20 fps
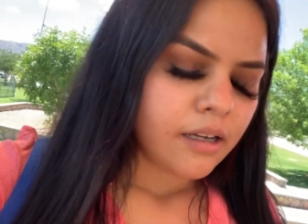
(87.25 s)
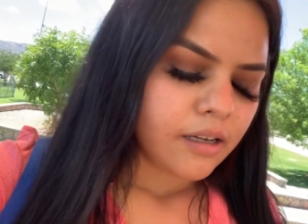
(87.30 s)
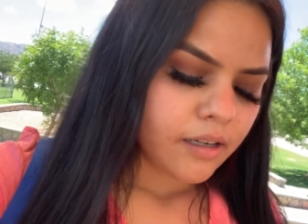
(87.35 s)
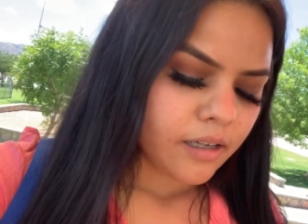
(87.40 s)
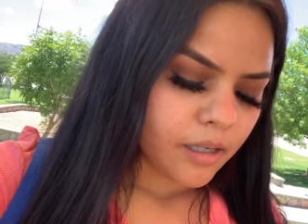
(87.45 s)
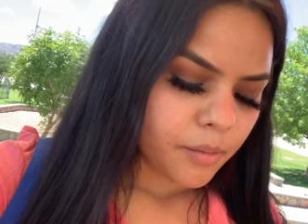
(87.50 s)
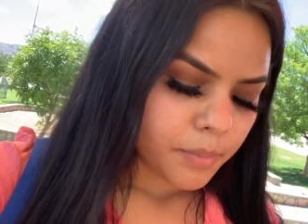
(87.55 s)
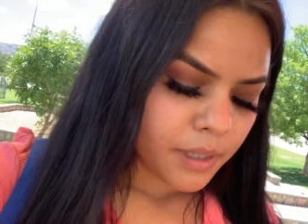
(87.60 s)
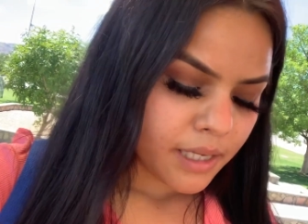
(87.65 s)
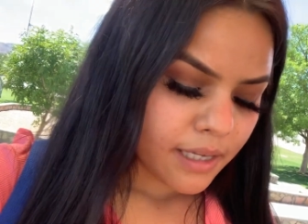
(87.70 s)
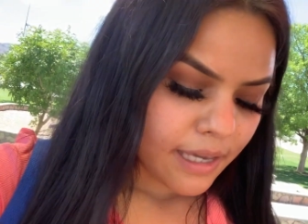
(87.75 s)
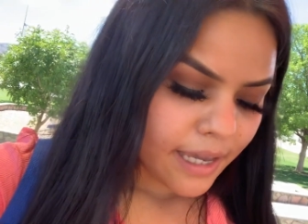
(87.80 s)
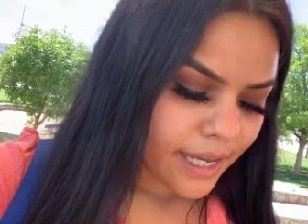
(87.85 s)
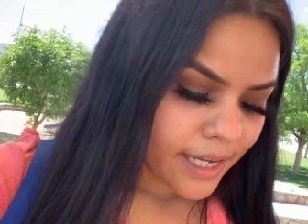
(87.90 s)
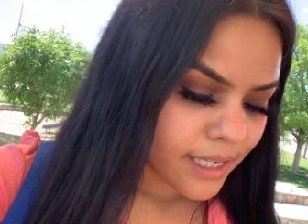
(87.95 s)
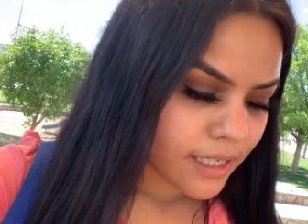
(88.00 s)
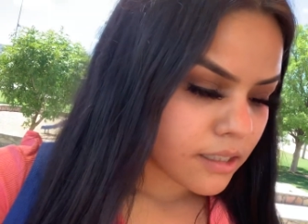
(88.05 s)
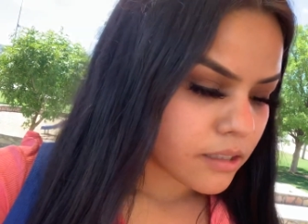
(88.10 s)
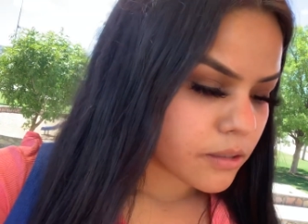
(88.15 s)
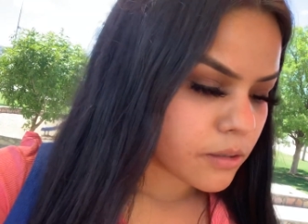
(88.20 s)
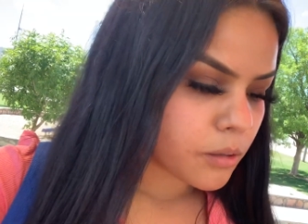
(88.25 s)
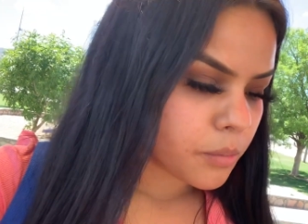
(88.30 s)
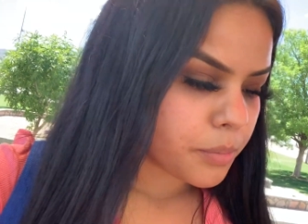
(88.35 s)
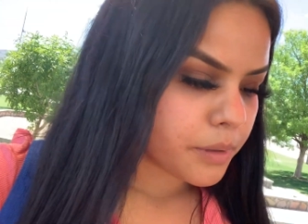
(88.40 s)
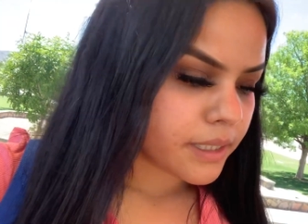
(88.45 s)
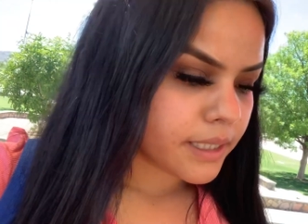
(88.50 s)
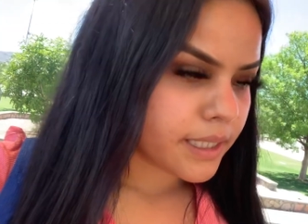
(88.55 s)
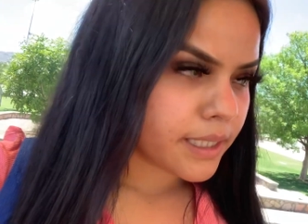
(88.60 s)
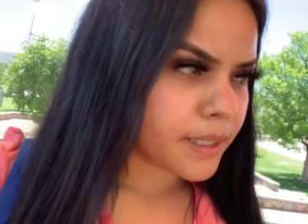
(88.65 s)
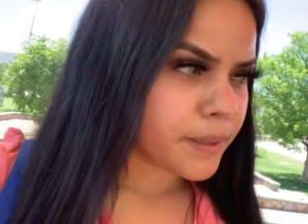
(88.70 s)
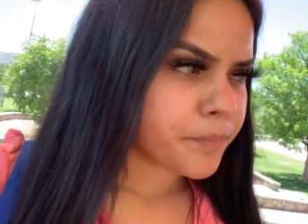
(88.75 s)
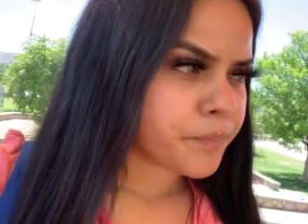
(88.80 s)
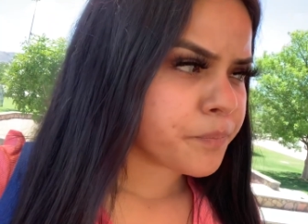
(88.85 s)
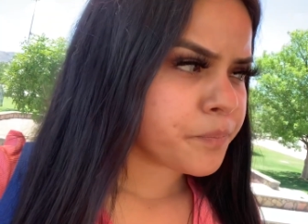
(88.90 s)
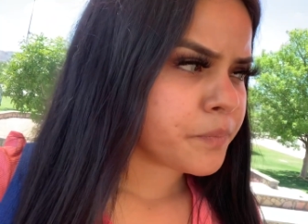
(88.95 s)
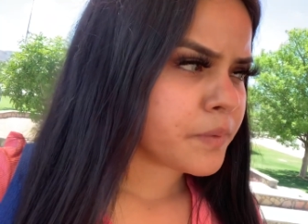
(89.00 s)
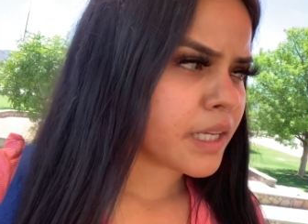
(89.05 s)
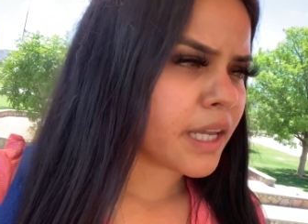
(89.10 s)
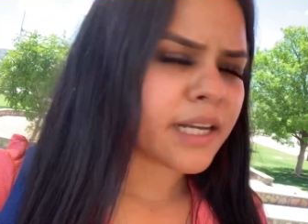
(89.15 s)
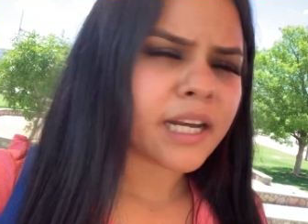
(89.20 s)
Um, he ate a little bit
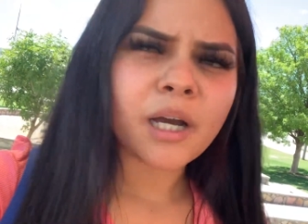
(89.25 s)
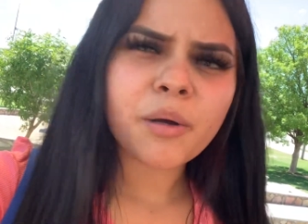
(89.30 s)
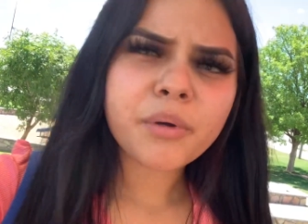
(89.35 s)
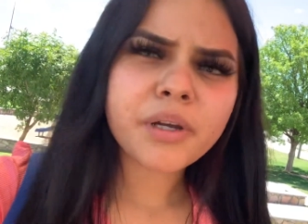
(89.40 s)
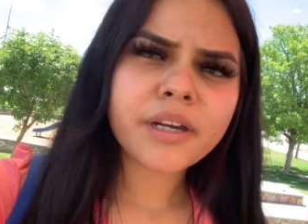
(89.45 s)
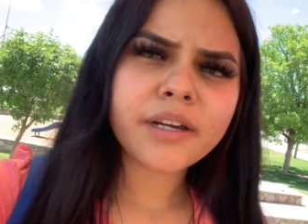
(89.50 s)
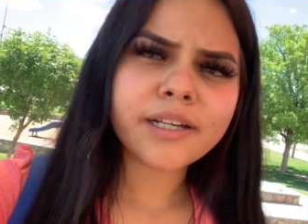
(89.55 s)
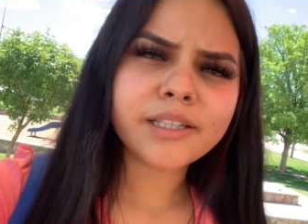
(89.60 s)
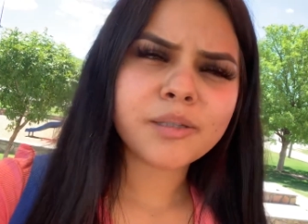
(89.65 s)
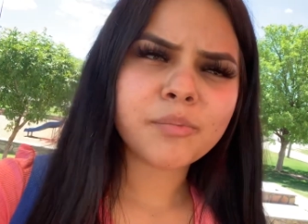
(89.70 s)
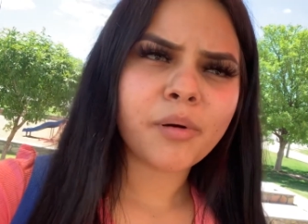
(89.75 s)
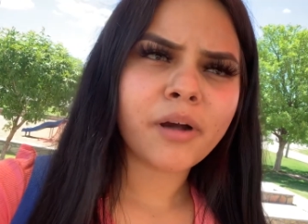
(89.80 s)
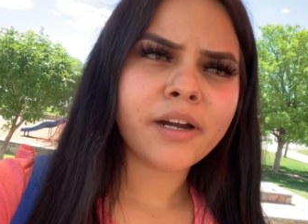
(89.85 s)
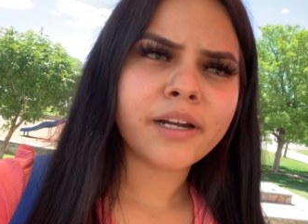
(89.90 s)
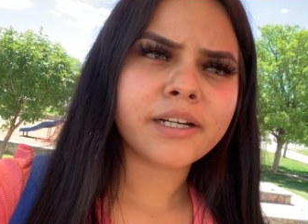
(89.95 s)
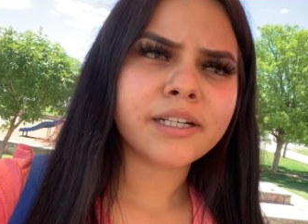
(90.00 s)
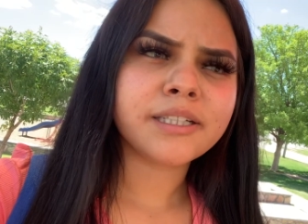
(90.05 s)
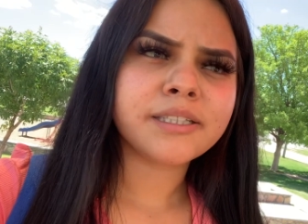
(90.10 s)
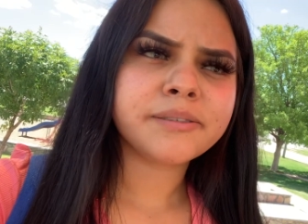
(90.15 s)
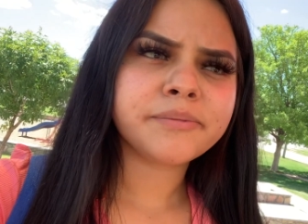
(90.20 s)
and now we're here at the park.